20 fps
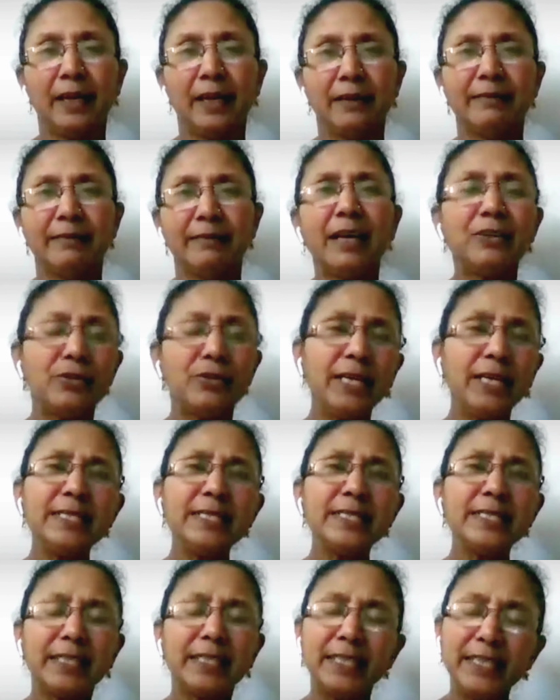that really is
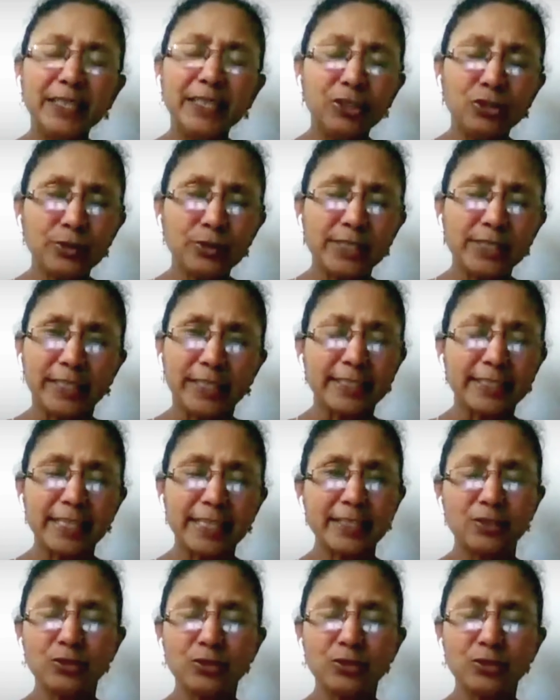the key to success.